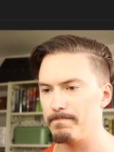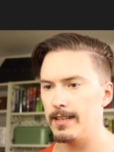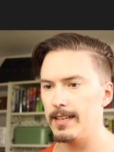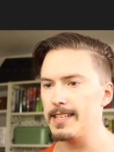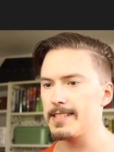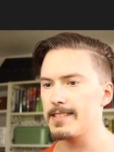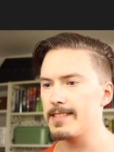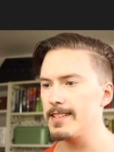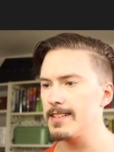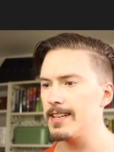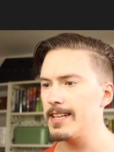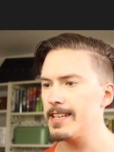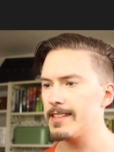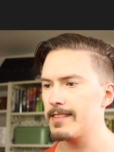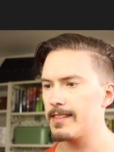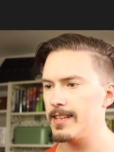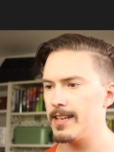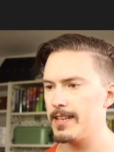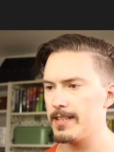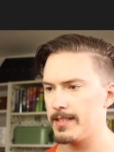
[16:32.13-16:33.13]
Let's
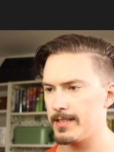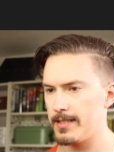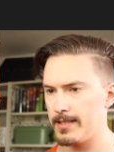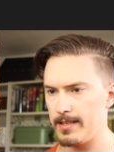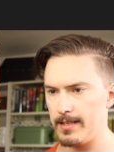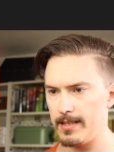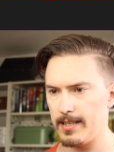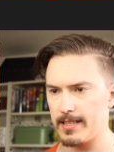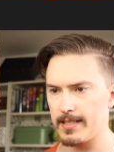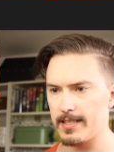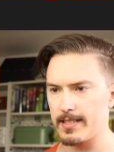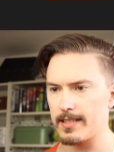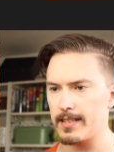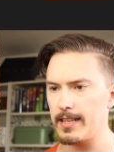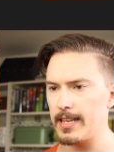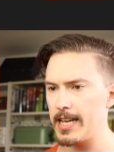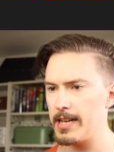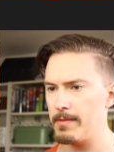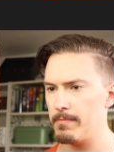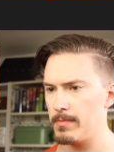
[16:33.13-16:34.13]
delete this
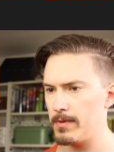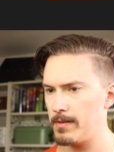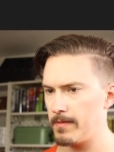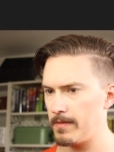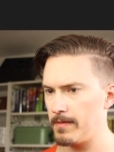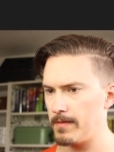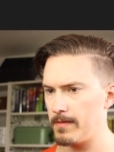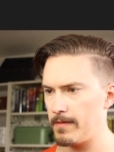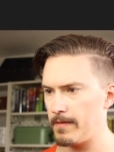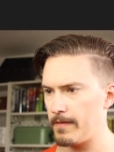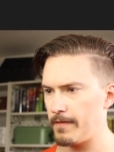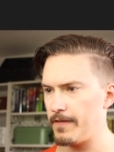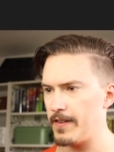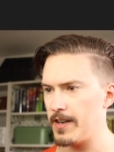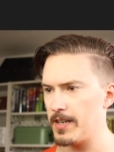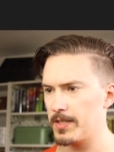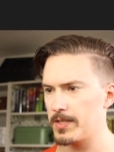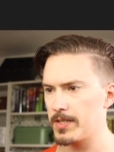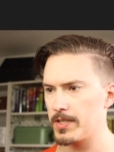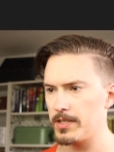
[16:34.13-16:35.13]
exclaim
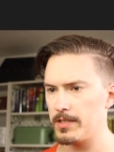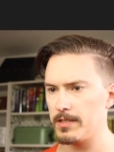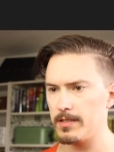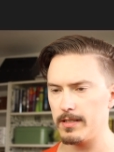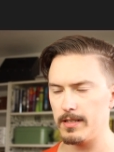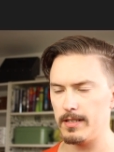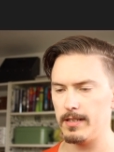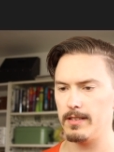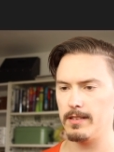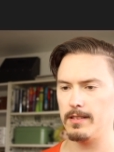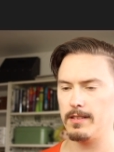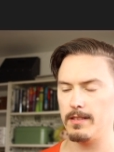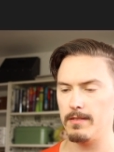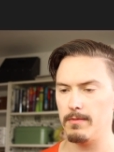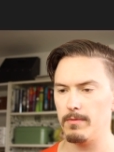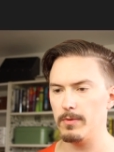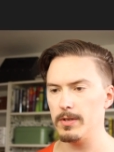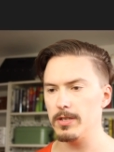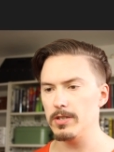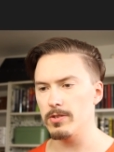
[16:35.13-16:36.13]
function.
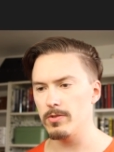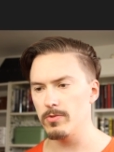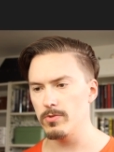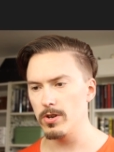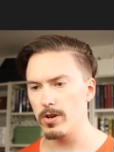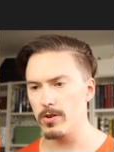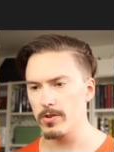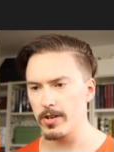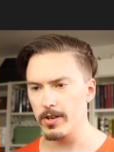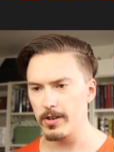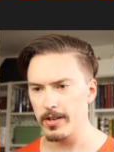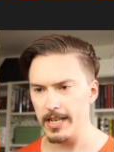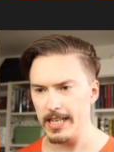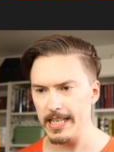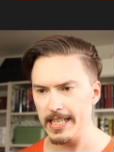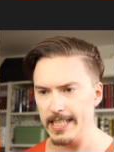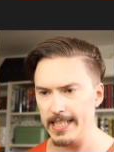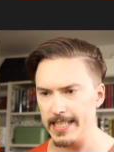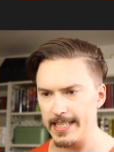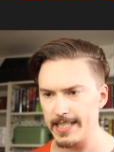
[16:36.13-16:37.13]
We no longer
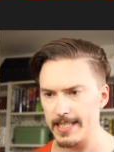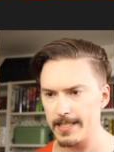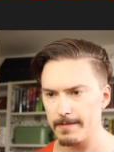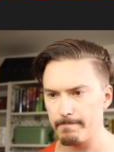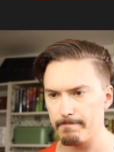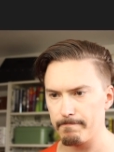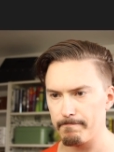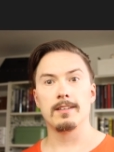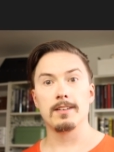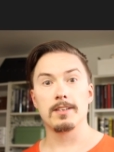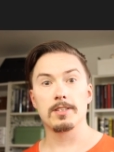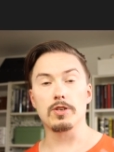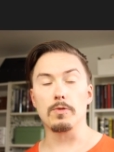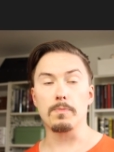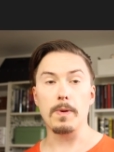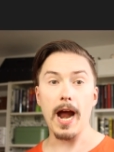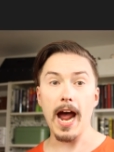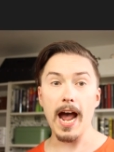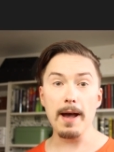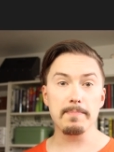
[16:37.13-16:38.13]
need it. So
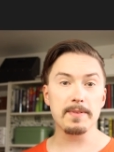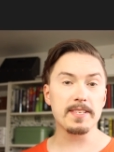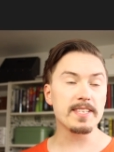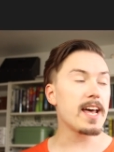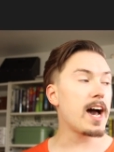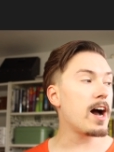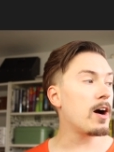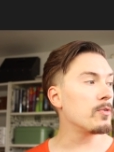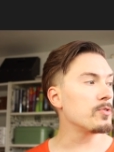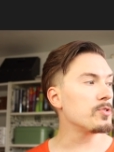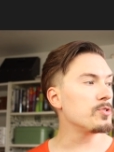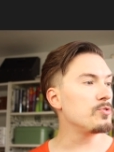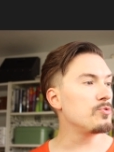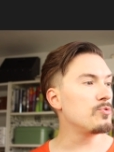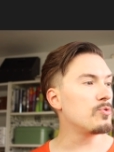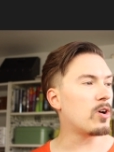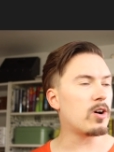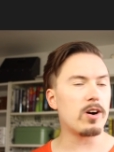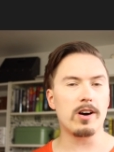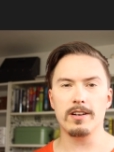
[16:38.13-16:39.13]
perhaps now
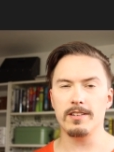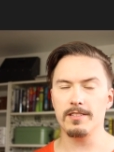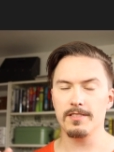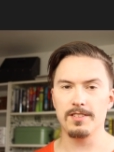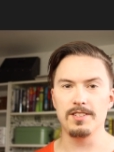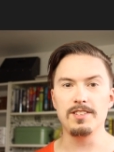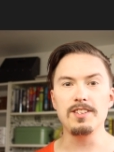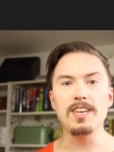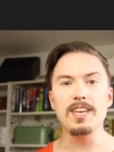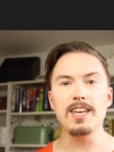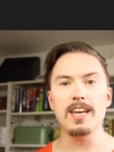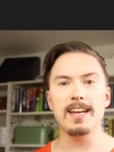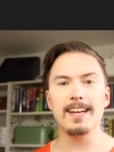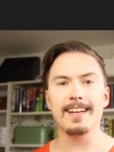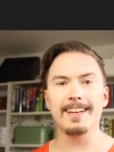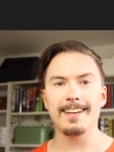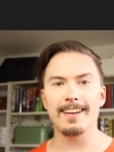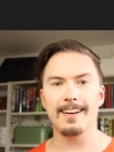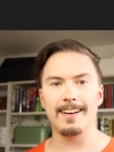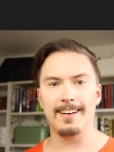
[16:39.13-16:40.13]
you are
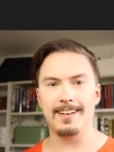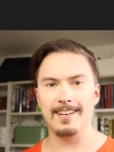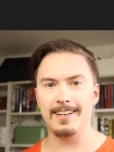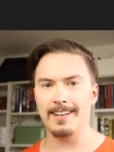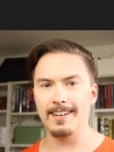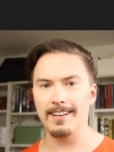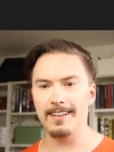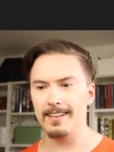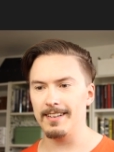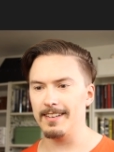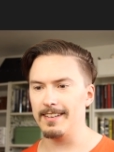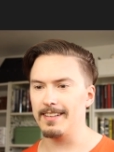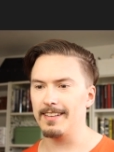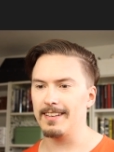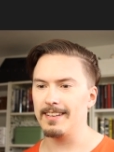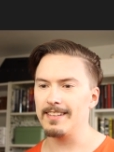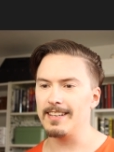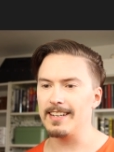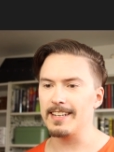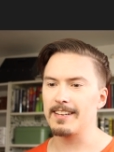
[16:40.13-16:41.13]
seeing
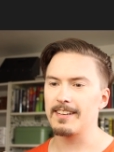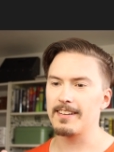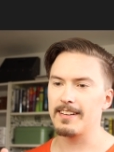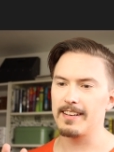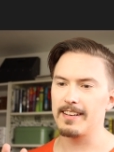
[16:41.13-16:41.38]
like